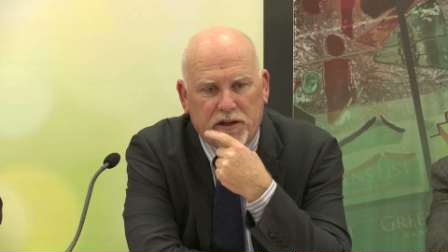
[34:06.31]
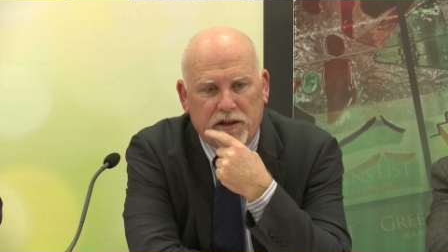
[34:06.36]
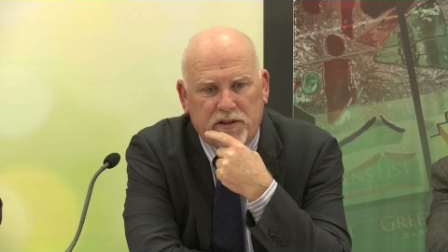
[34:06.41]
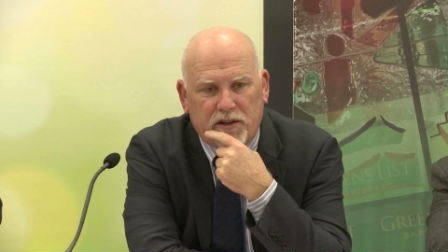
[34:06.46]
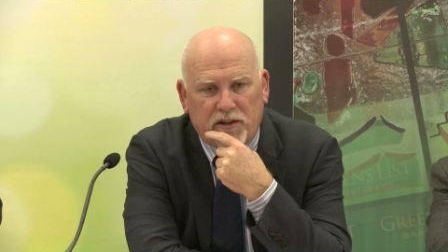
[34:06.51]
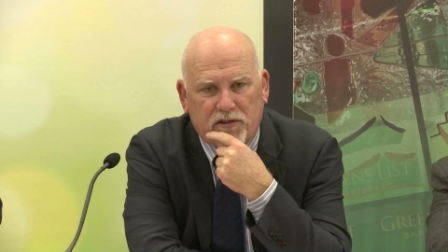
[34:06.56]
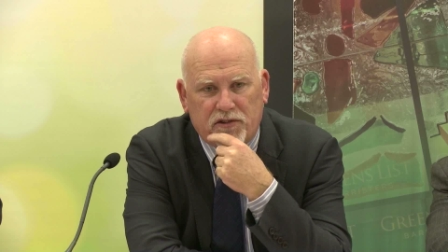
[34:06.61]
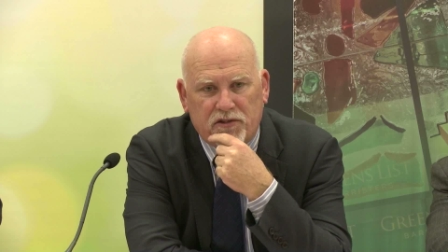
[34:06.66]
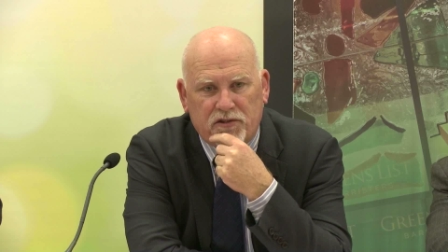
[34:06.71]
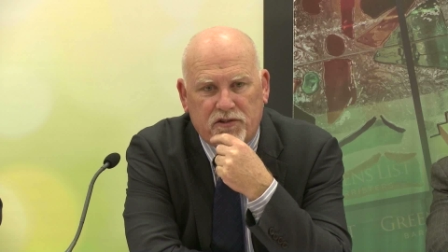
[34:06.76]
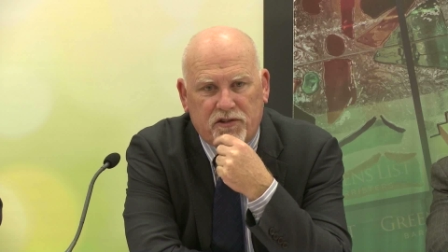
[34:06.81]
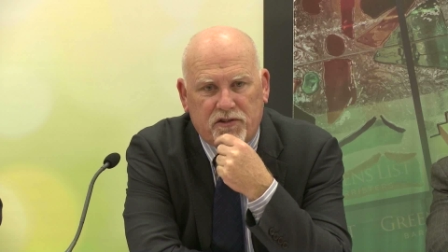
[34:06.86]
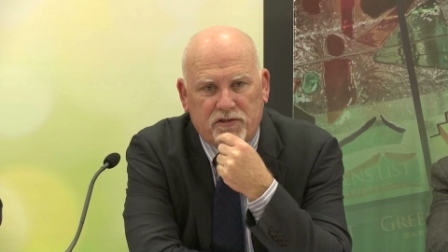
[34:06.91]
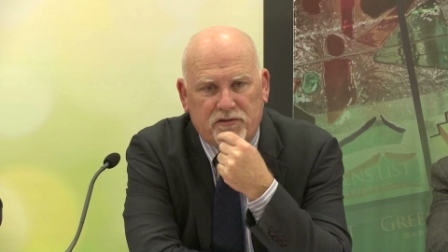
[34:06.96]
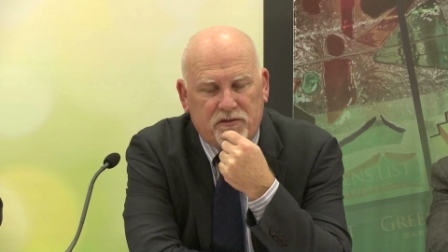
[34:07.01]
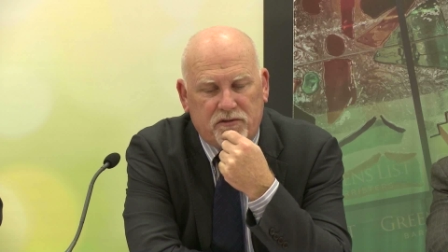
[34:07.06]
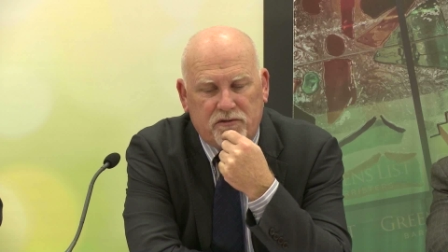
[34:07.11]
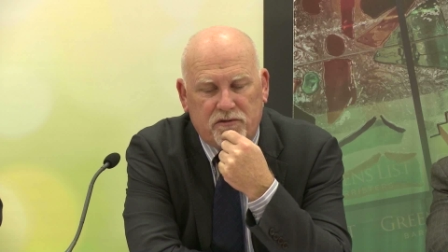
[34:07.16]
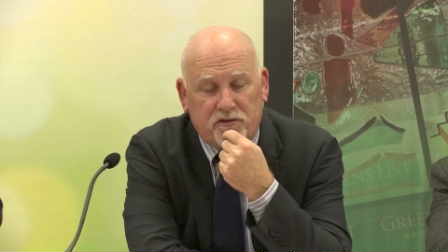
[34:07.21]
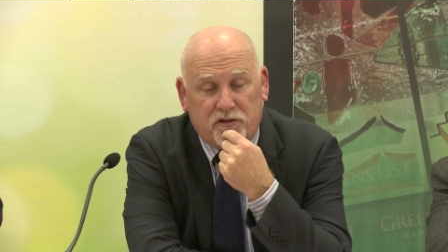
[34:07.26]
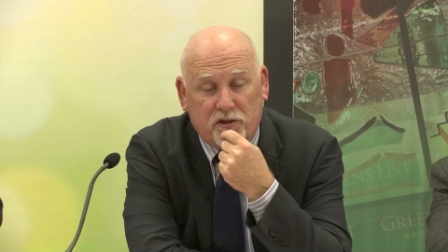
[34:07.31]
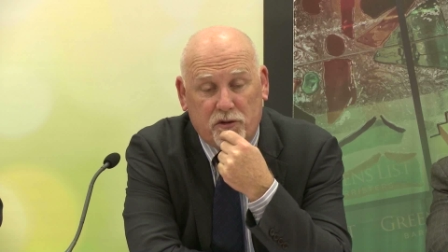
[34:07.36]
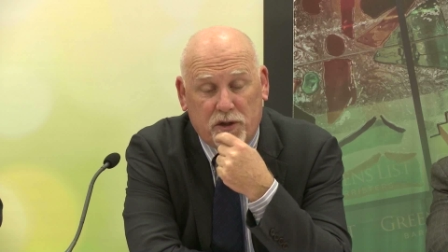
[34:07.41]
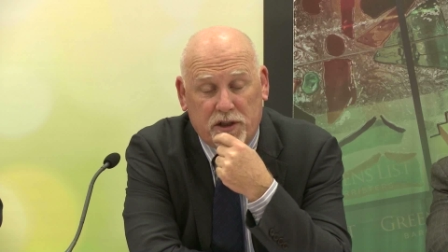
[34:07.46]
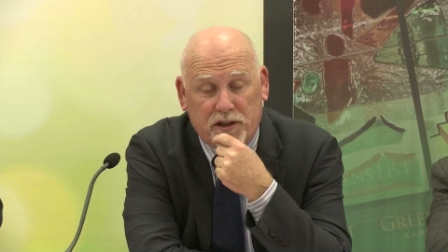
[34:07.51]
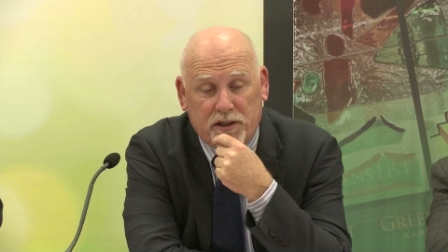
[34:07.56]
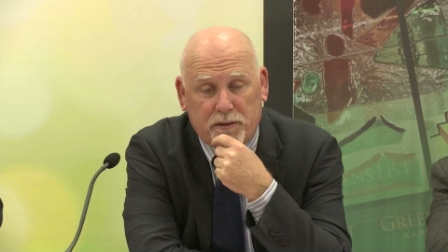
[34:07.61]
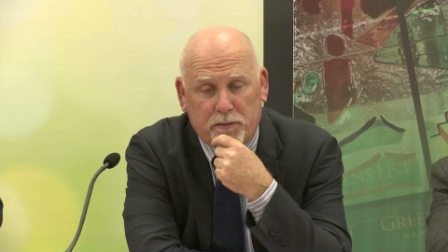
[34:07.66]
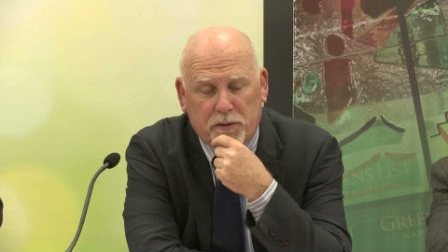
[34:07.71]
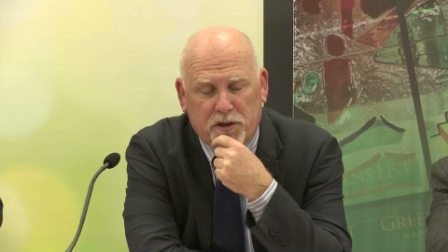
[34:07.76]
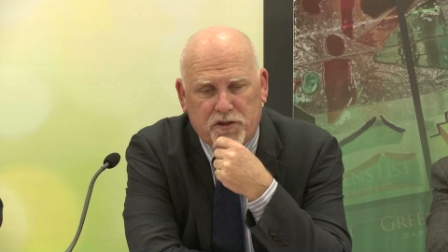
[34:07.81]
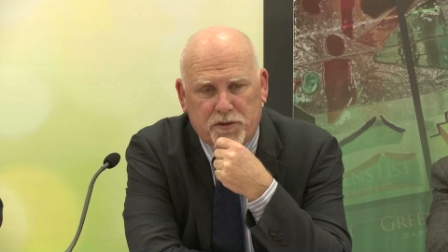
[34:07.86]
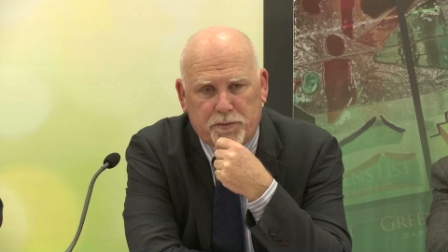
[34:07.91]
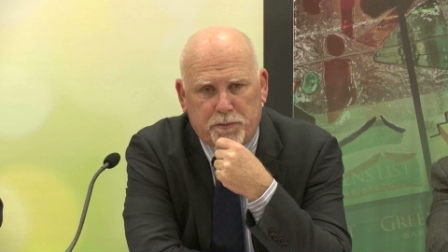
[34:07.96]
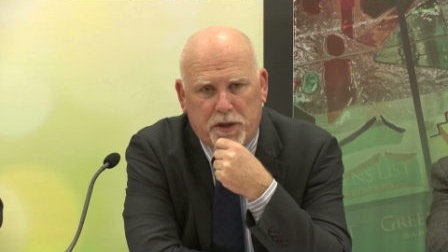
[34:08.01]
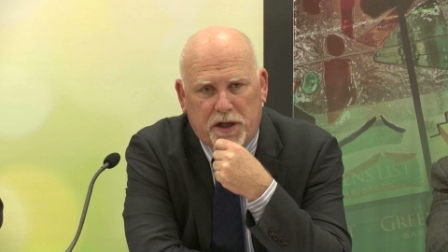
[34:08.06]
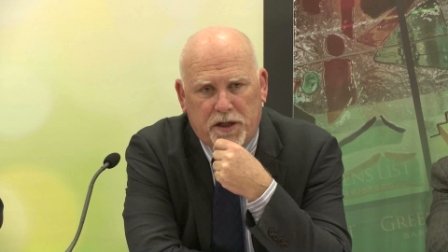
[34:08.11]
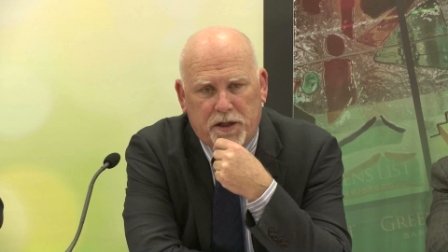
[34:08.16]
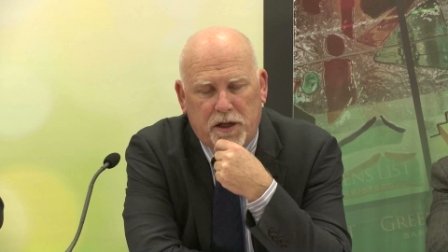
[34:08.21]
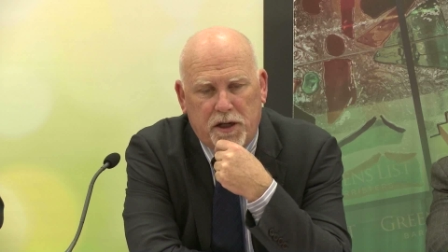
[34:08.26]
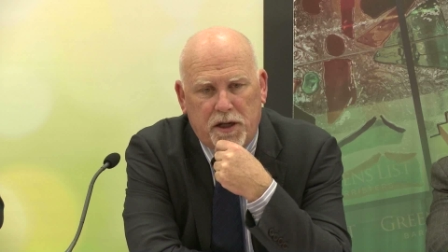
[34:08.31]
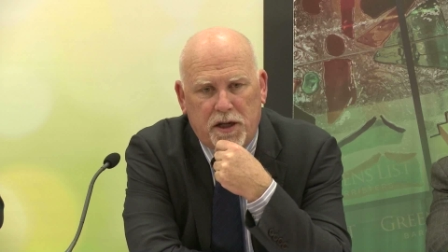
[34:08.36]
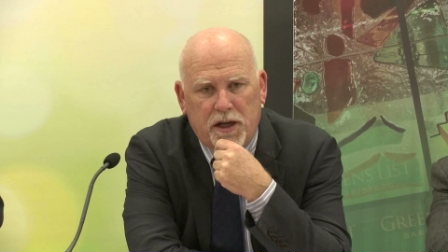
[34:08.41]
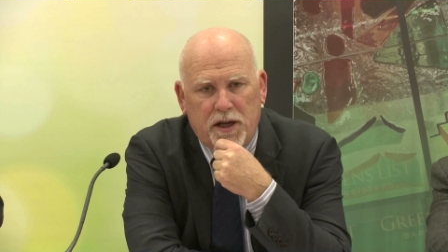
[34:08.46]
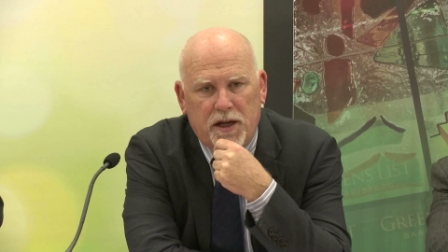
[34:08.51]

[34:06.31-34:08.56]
It doesn't do anything much, but